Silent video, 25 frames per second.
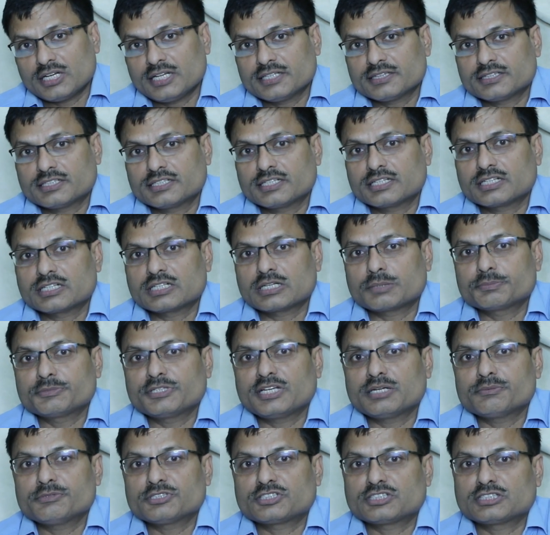lengthening of
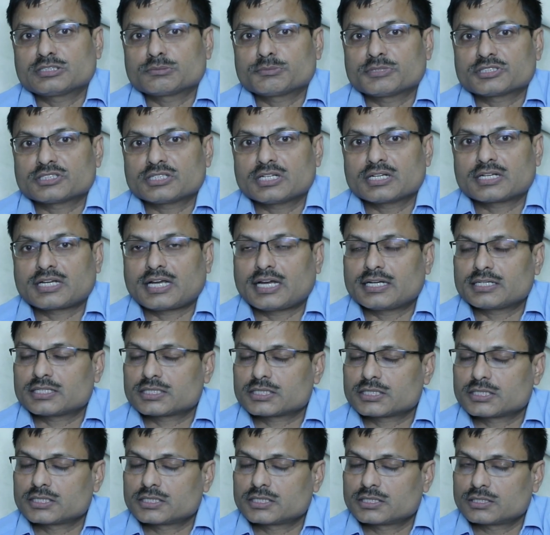the hamstring muscle
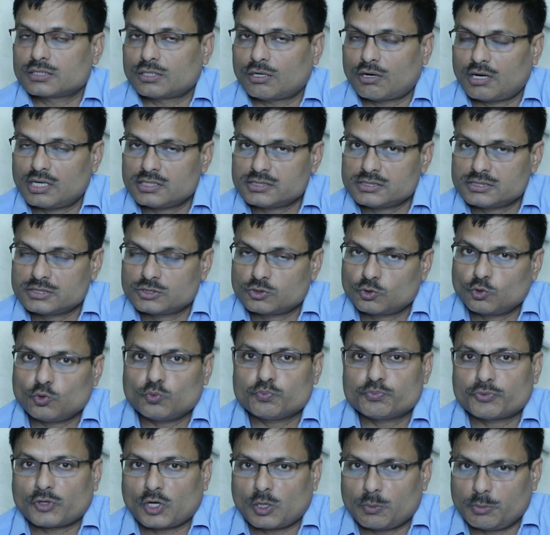can cause
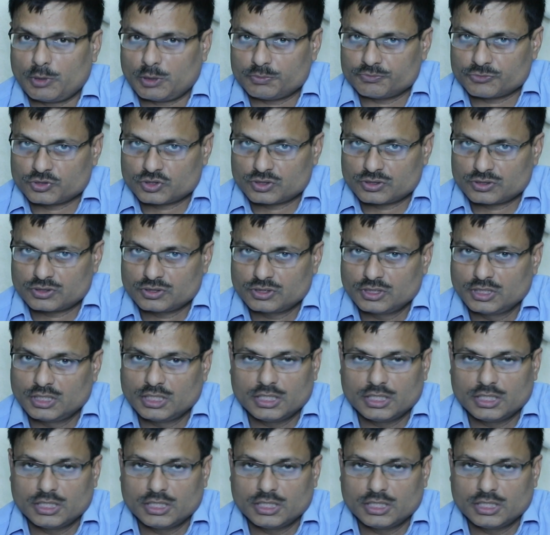two problems.